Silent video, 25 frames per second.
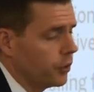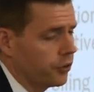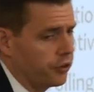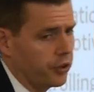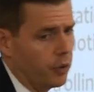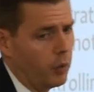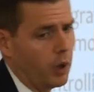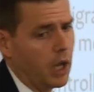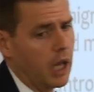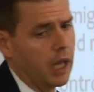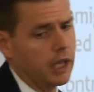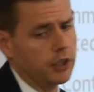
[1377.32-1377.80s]

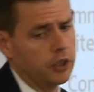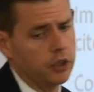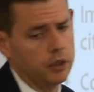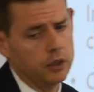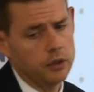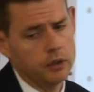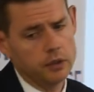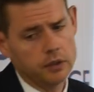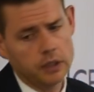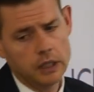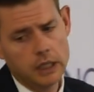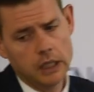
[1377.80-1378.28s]
also
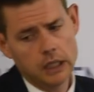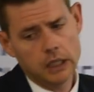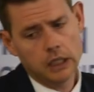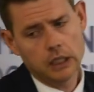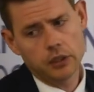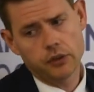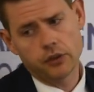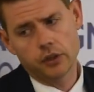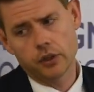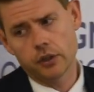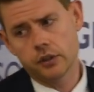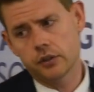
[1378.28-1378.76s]
argued
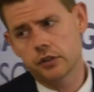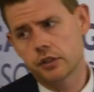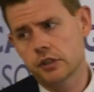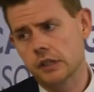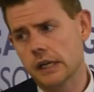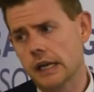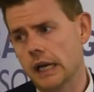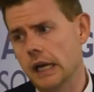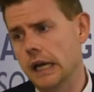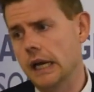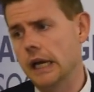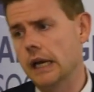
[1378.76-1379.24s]
that
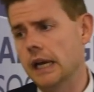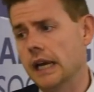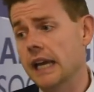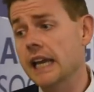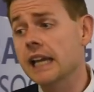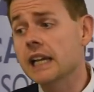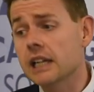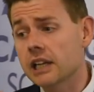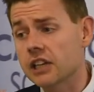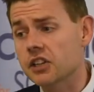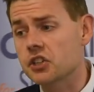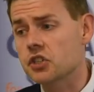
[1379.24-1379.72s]

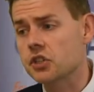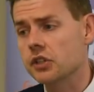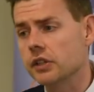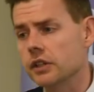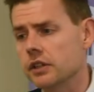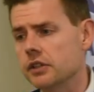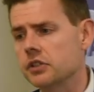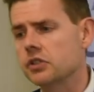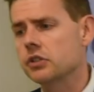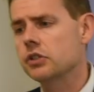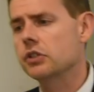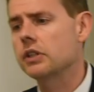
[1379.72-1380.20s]

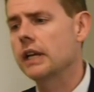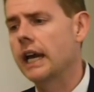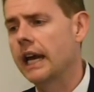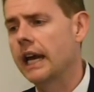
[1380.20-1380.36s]
Englishness